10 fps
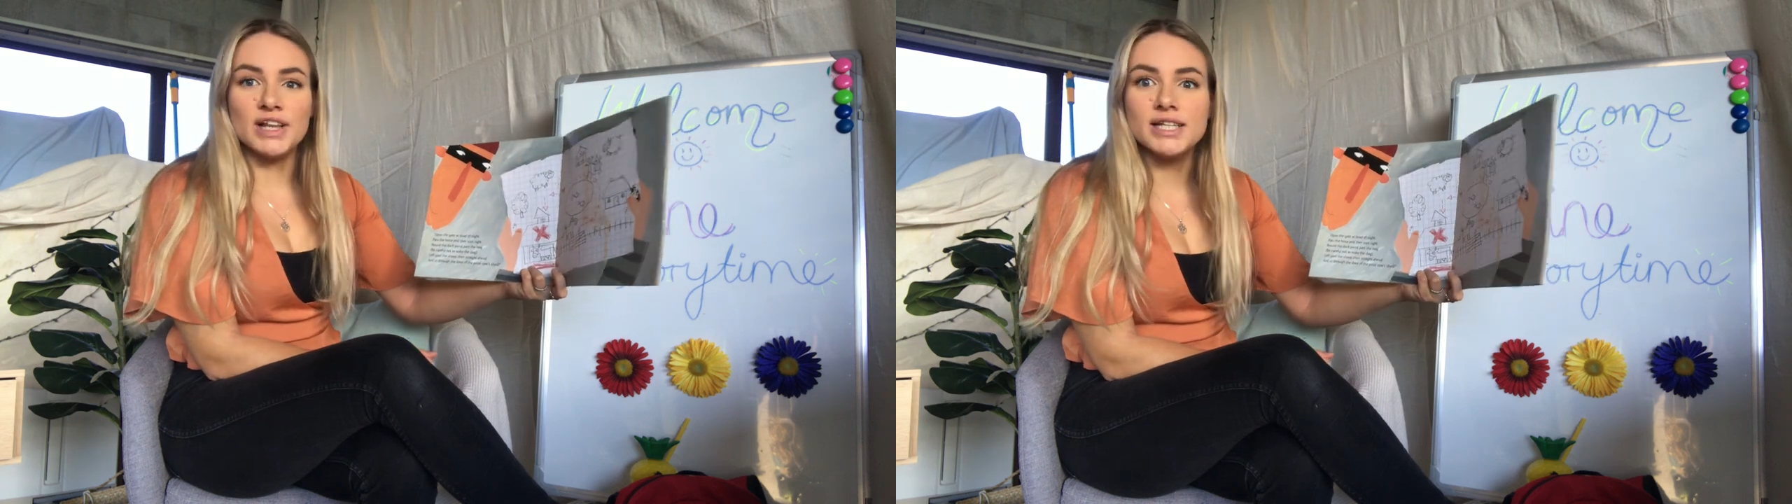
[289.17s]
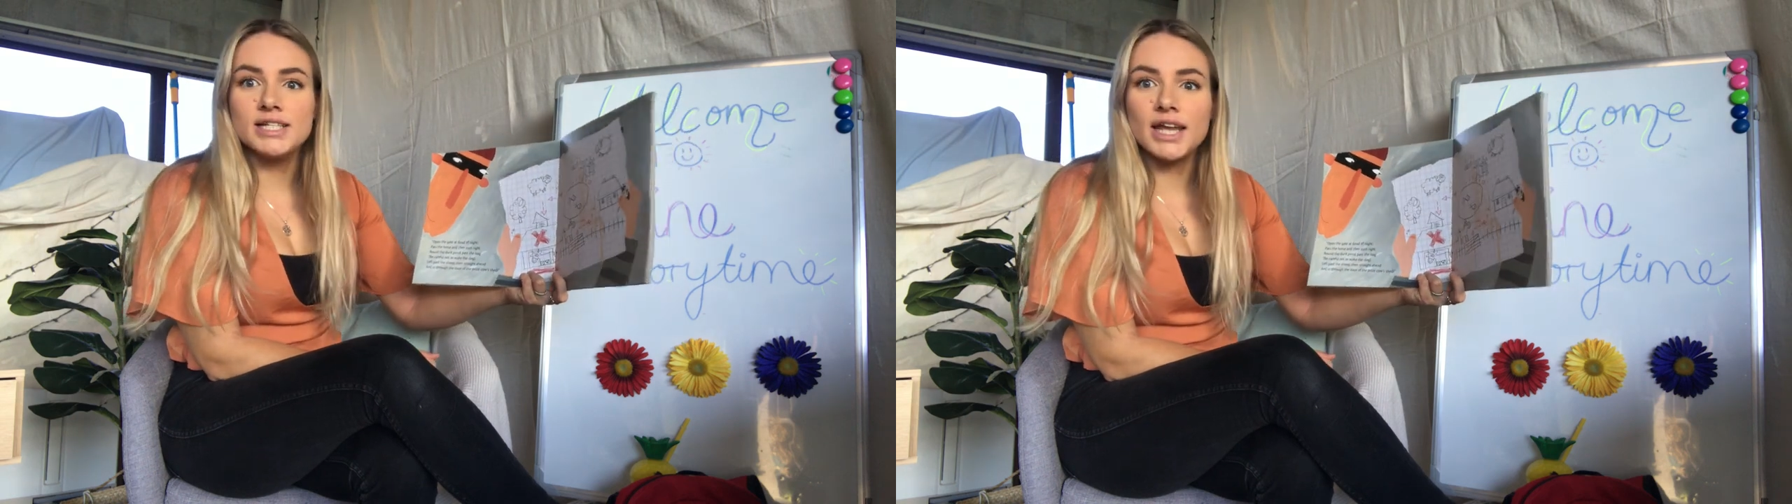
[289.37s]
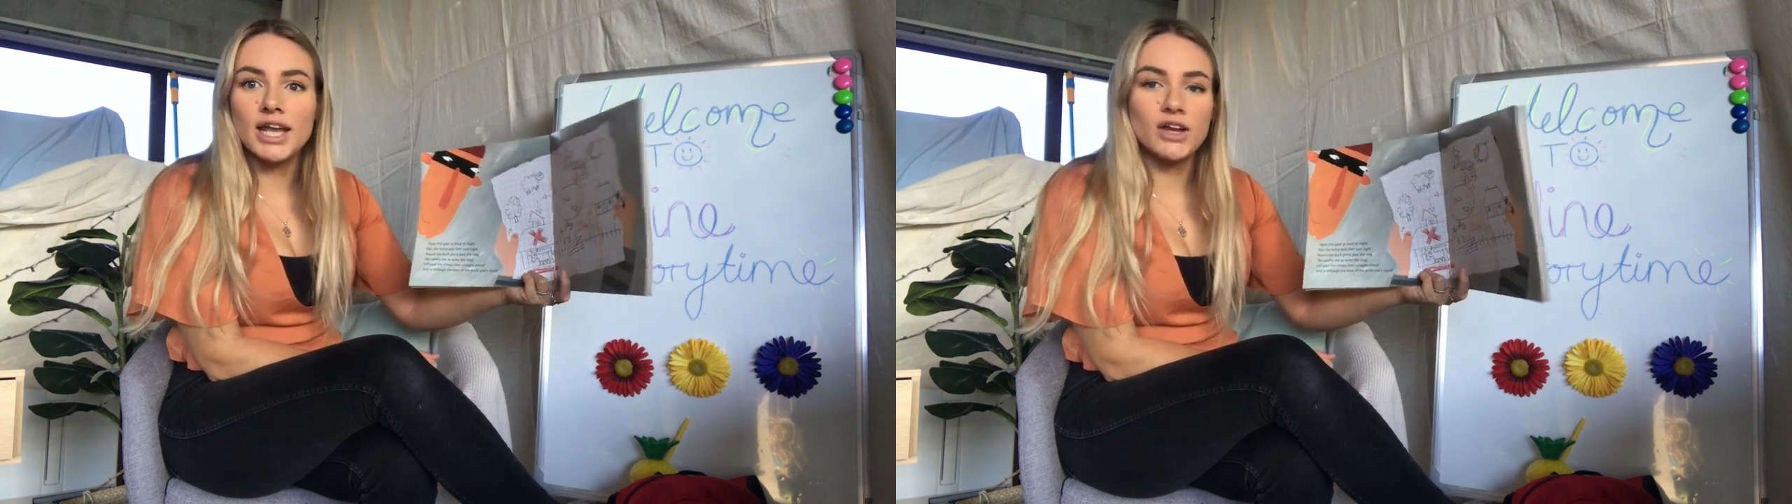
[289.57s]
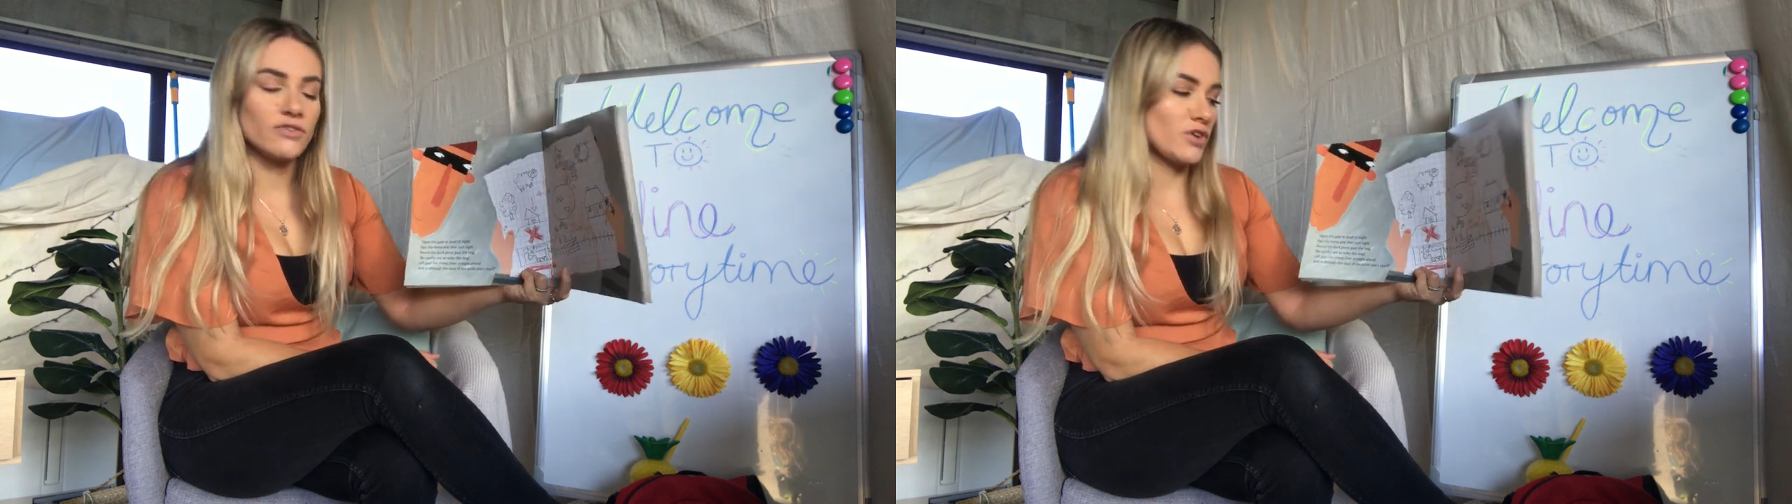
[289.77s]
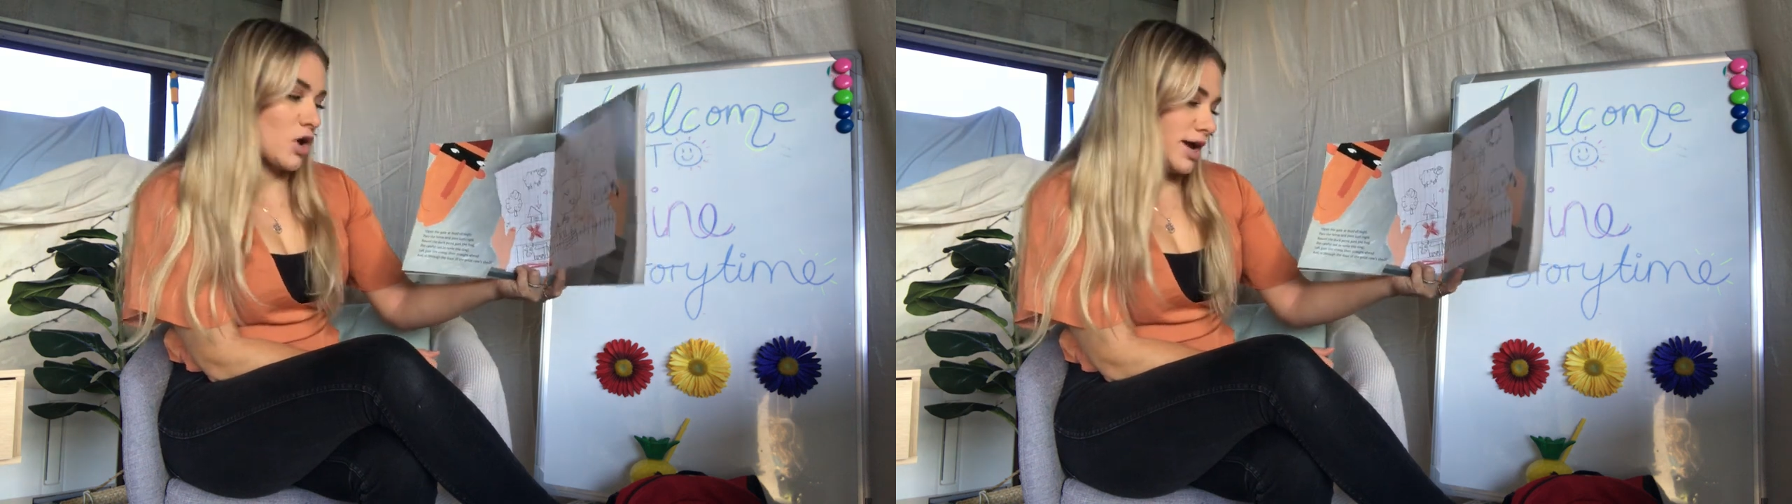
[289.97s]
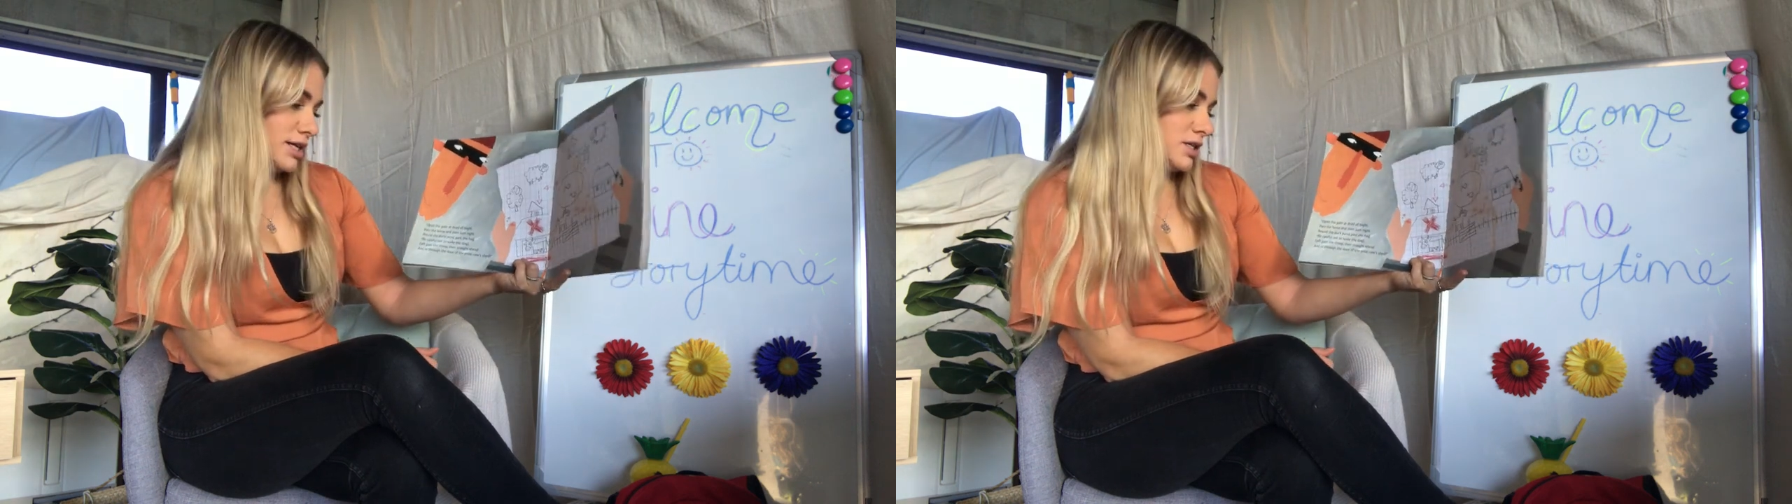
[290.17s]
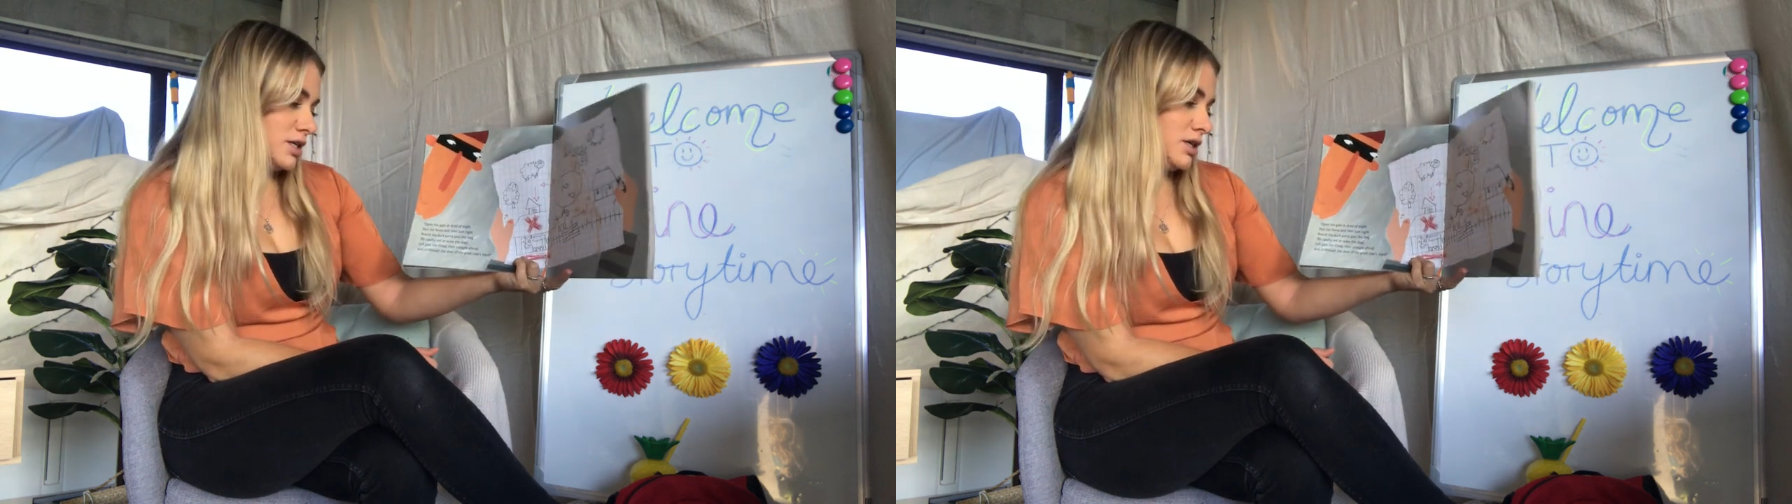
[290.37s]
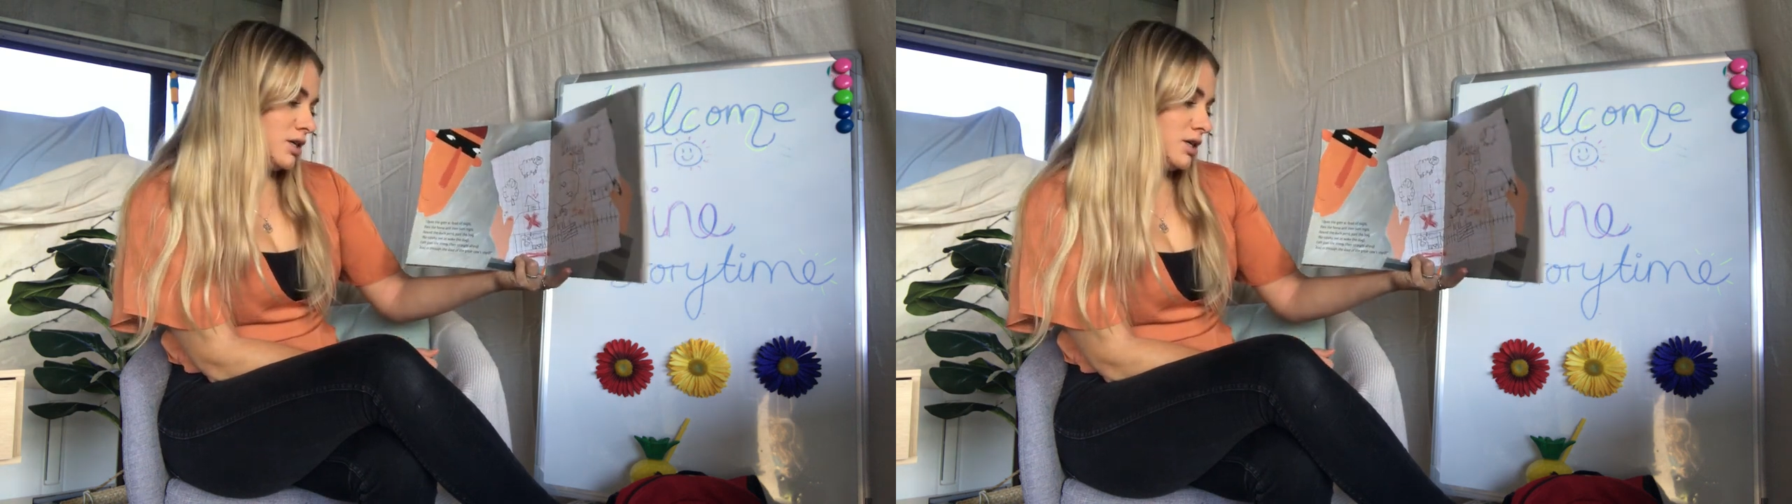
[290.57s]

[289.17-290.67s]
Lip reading: the dead of night,